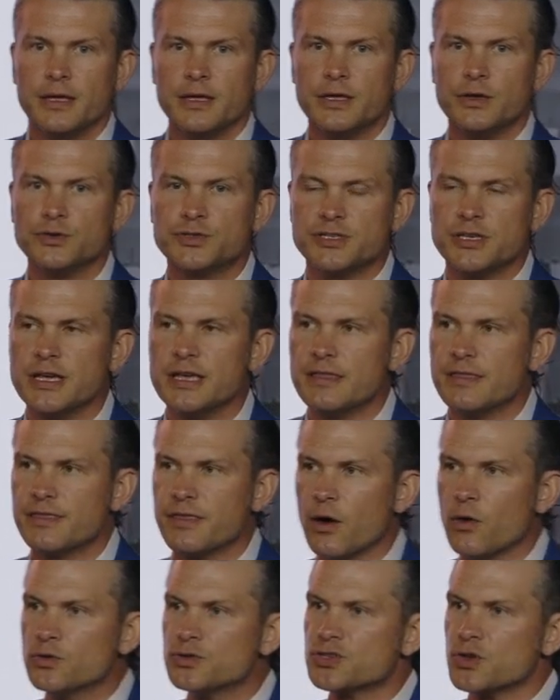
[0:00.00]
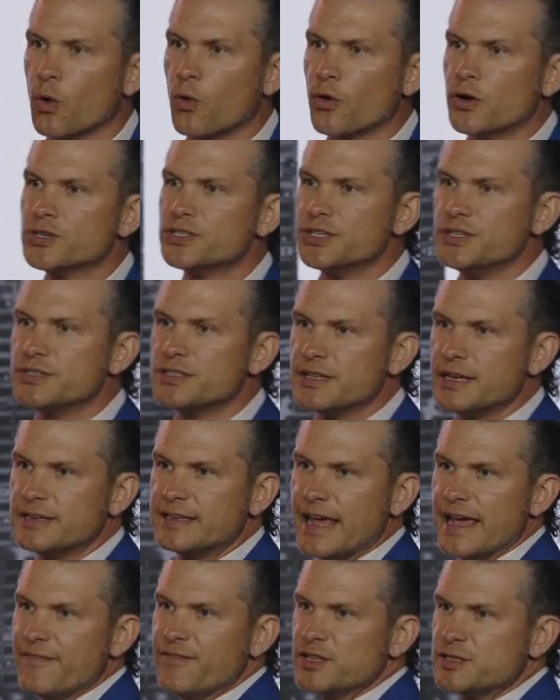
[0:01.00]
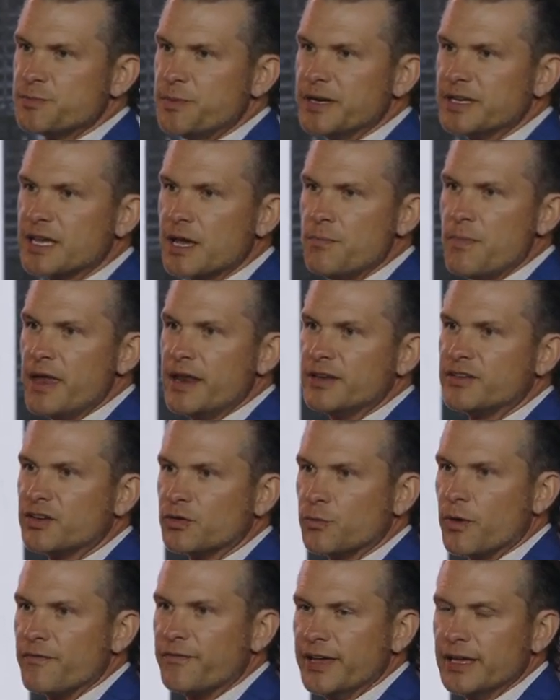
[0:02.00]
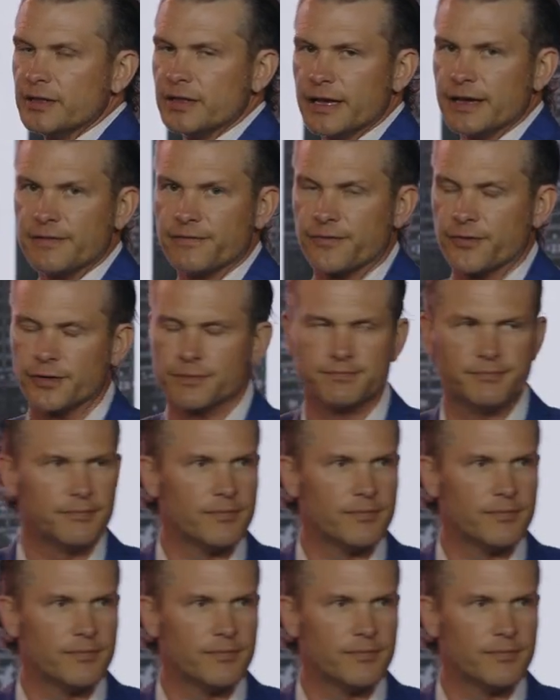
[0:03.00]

You see, those origins that David's been committed to revealing for